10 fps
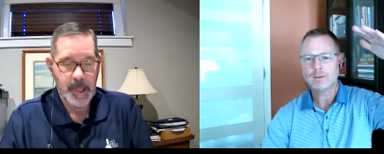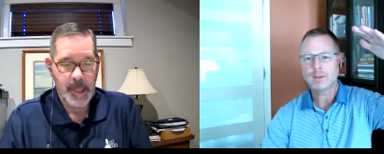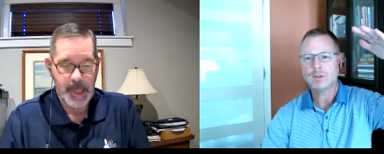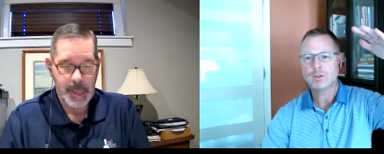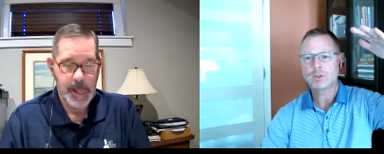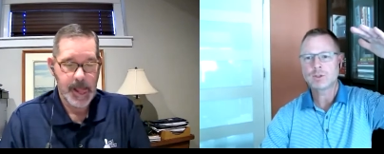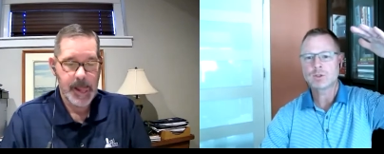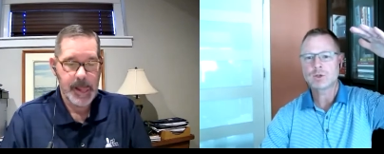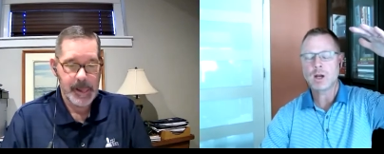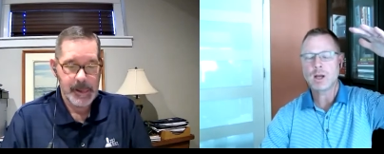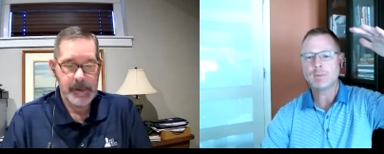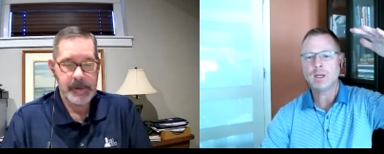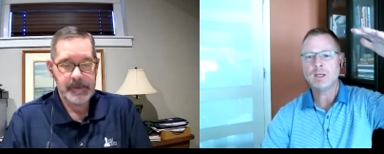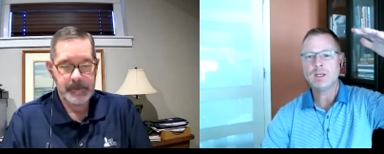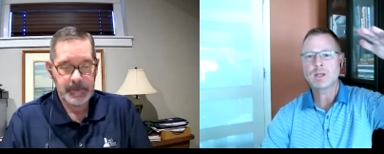Speaker 1: that you just described.
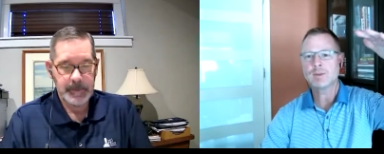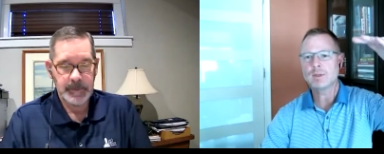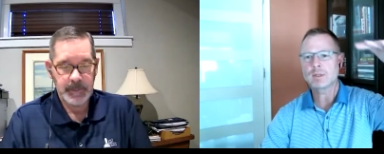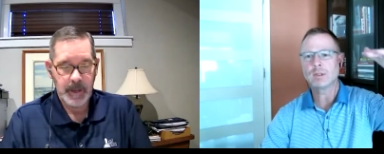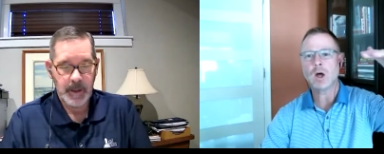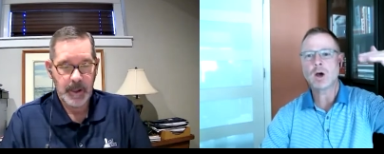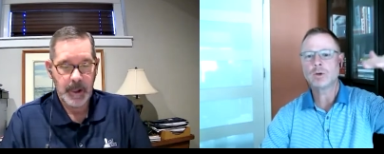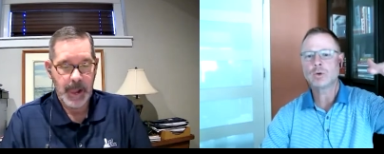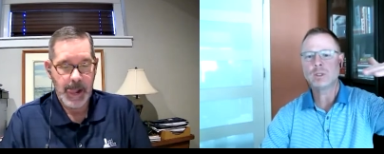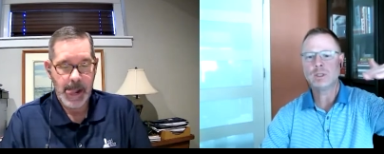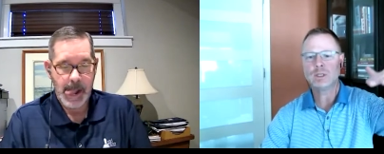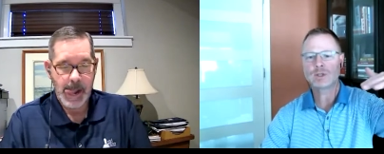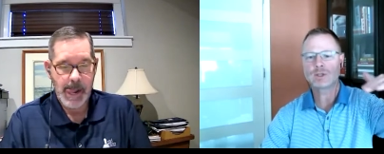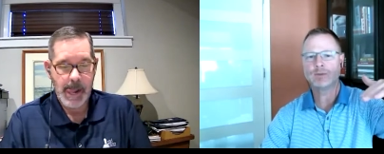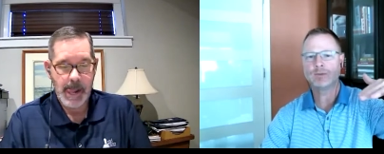And he's got this laundry
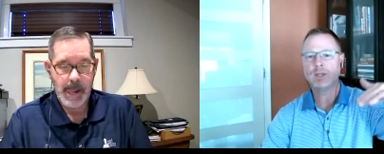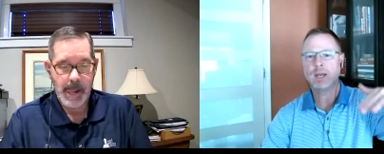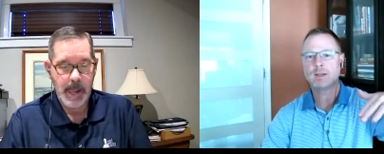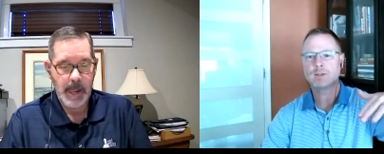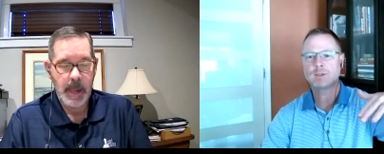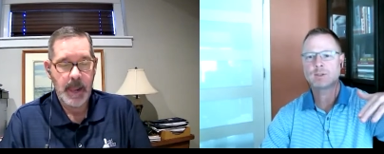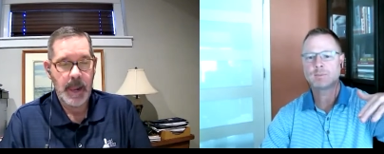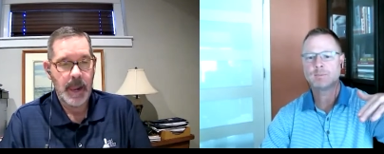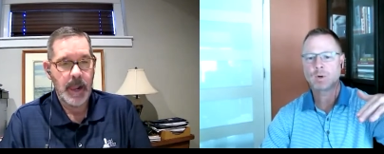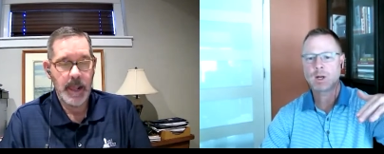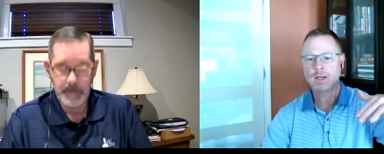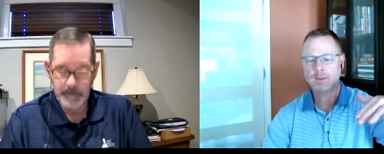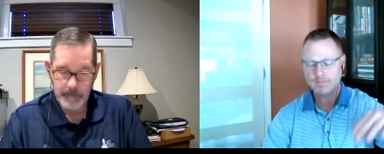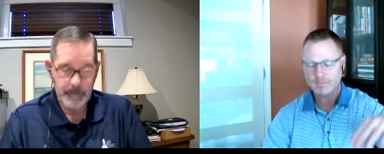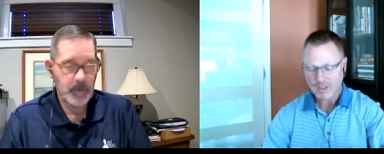list of debts, right? Yep.
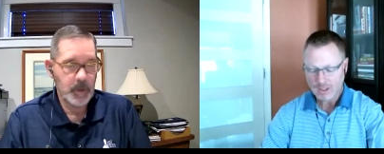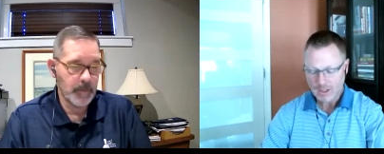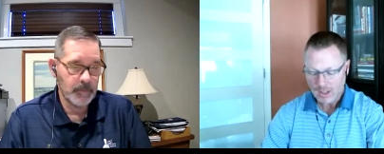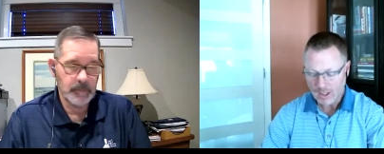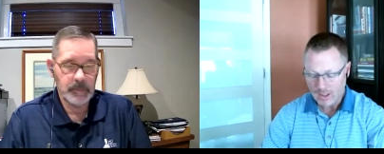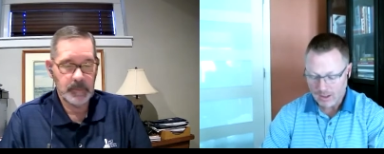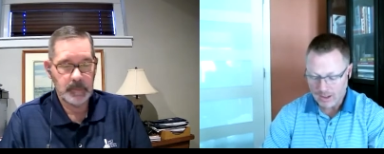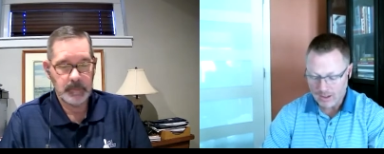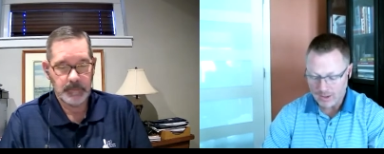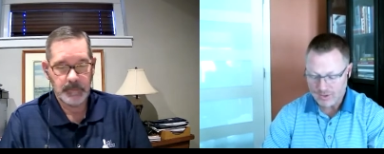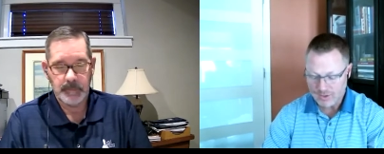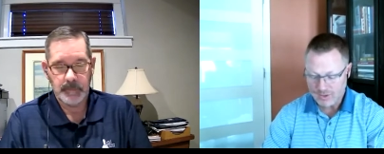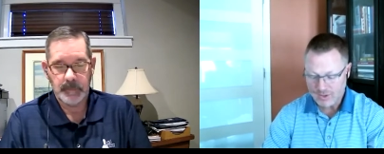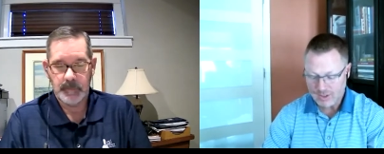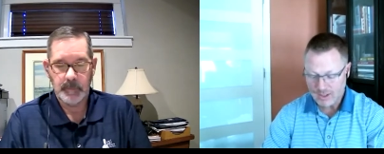Yep. And, and Nelson
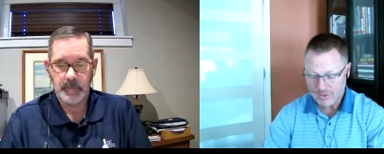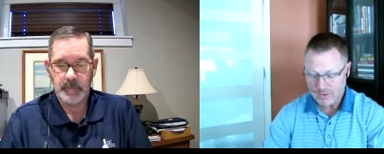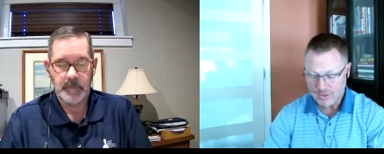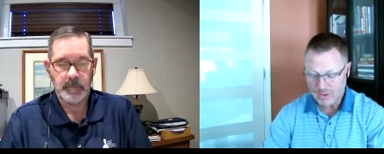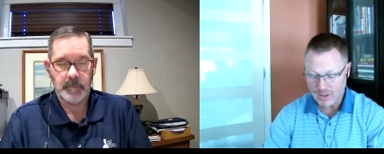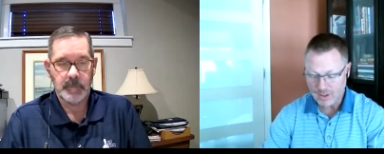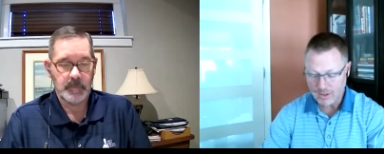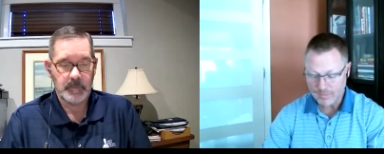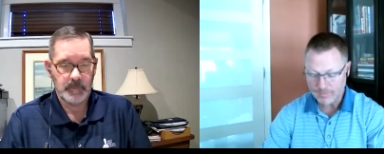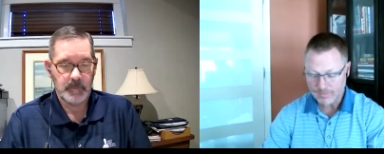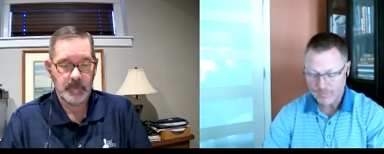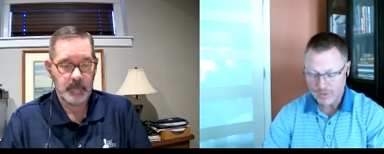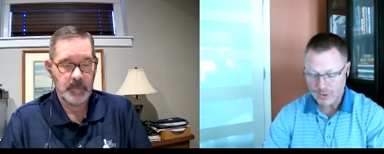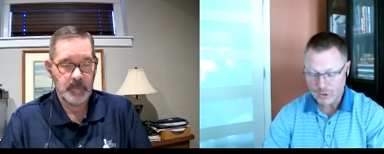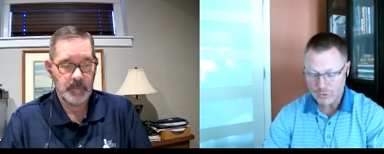says um,
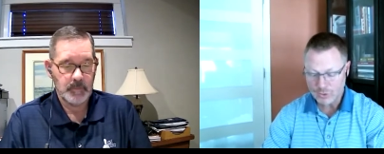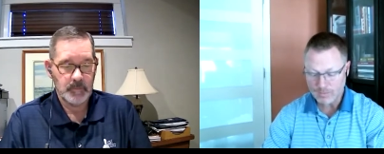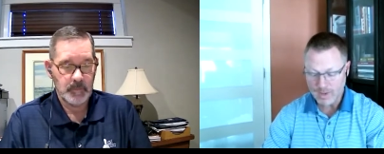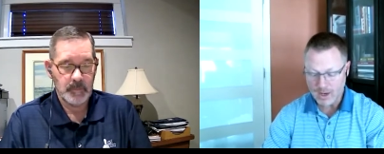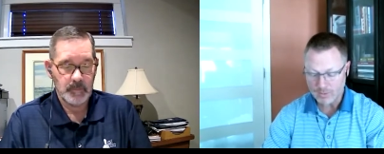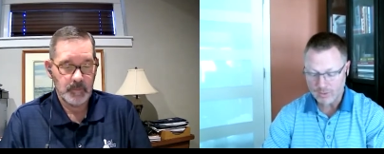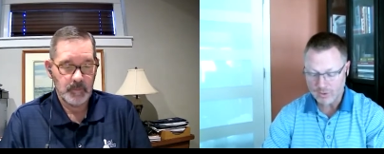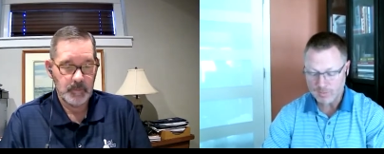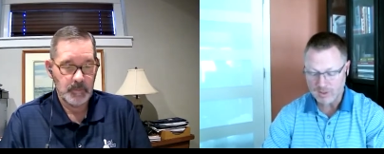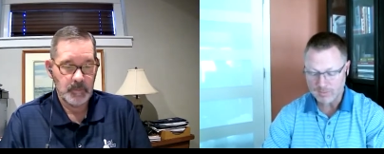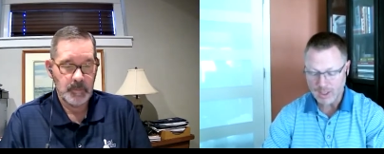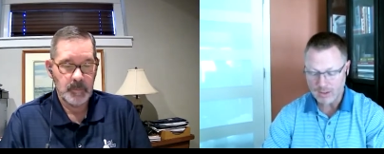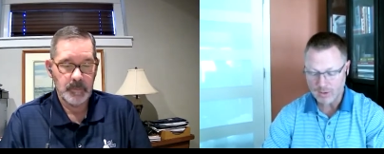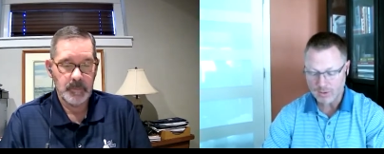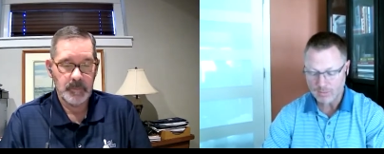a huge amount is being
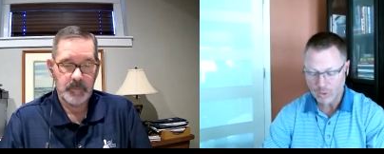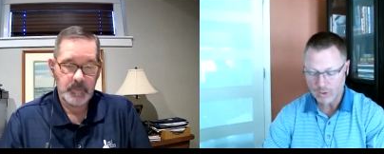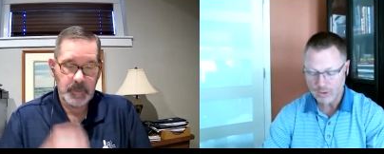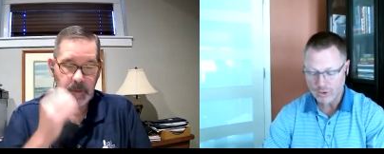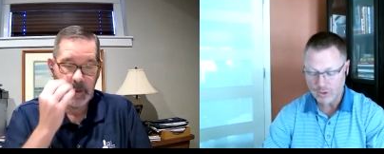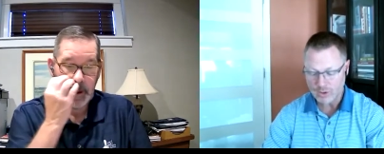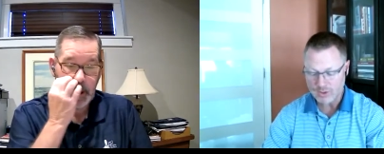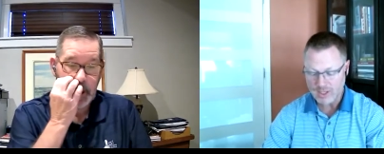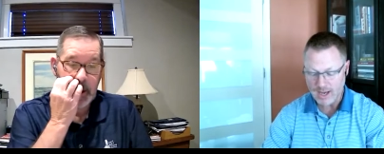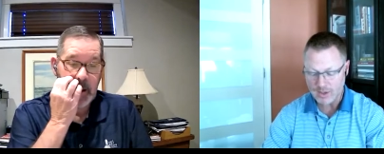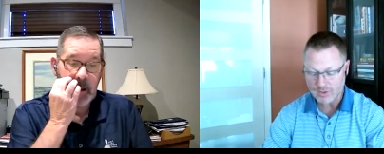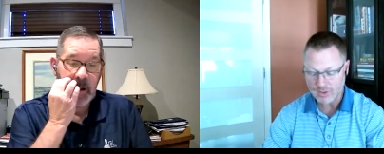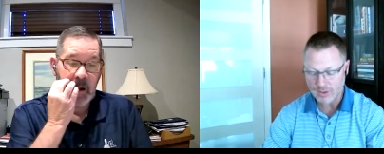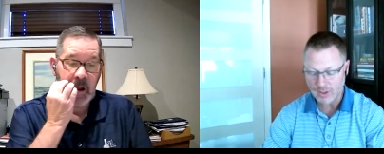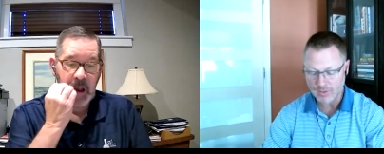paid on the mortgage on his house.
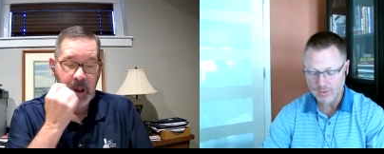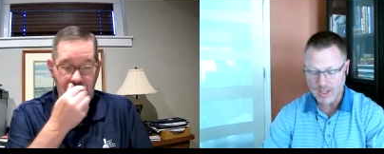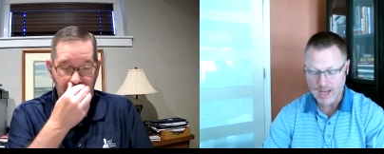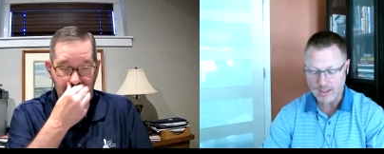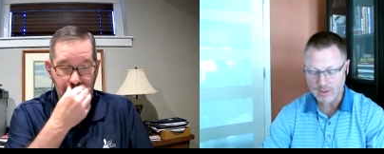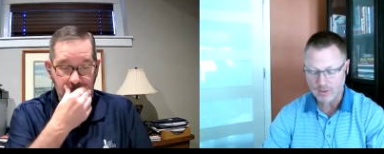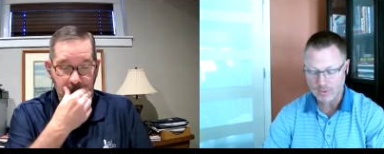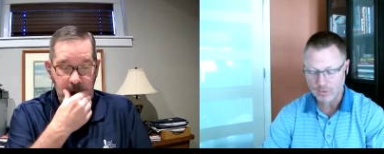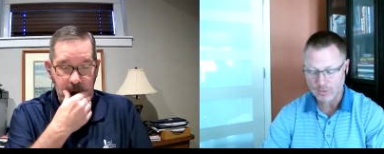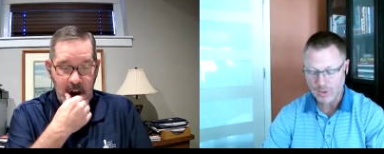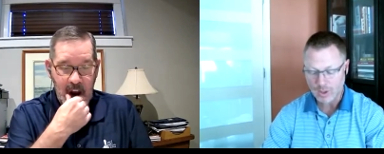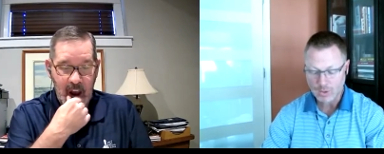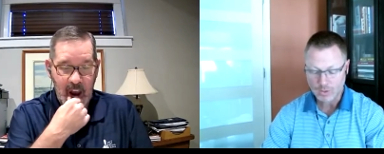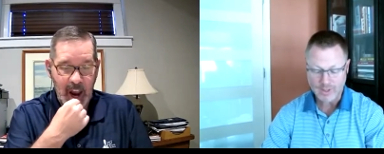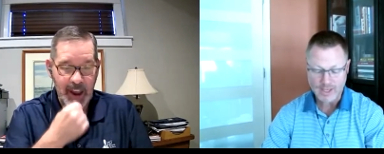And, and the guy concludes
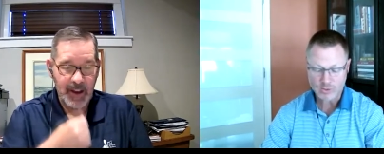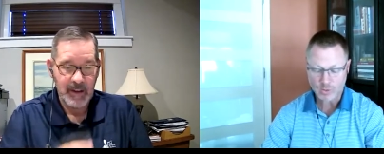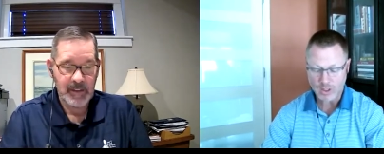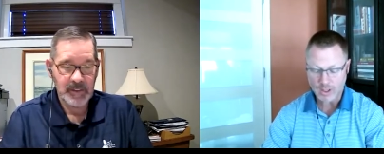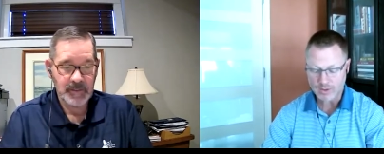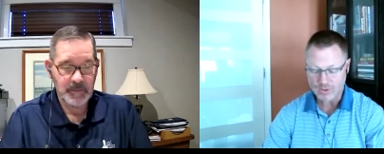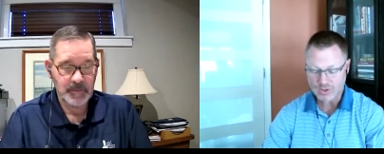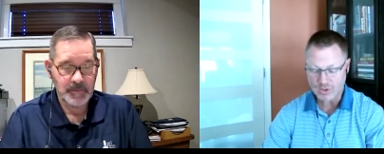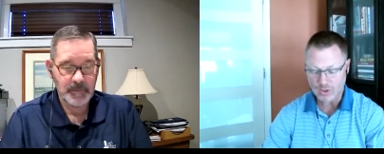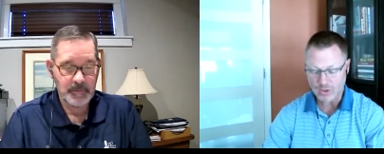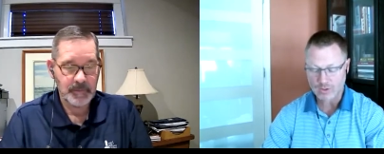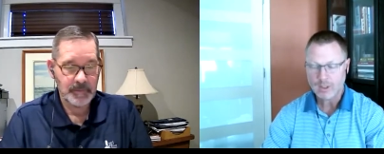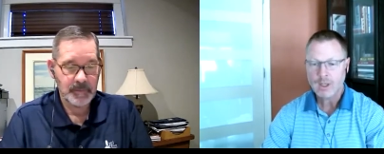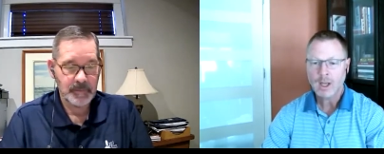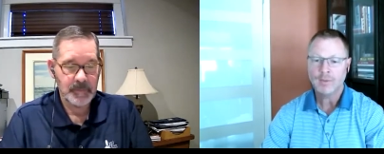well, that's where I had to start.
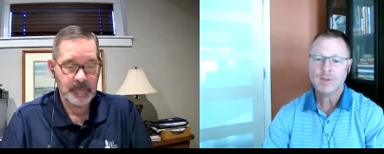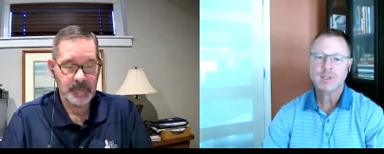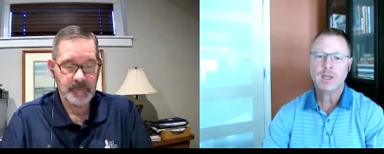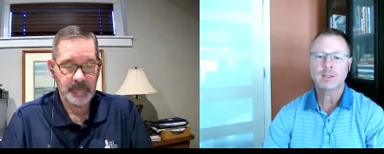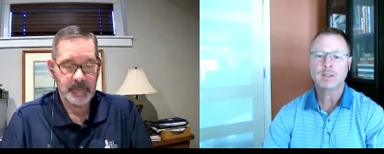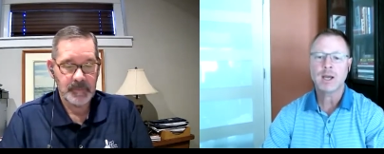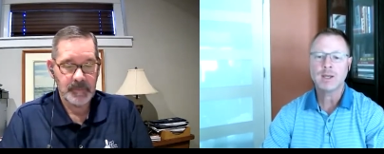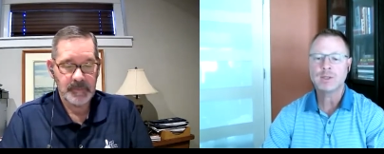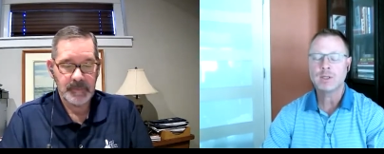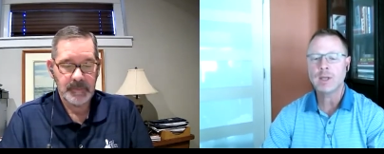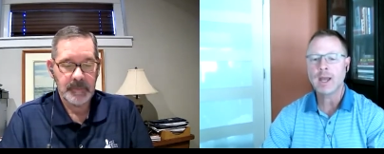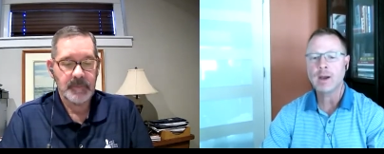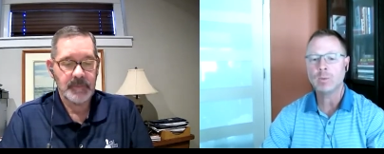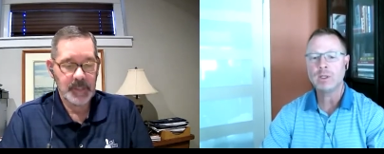And this kind of ties into how we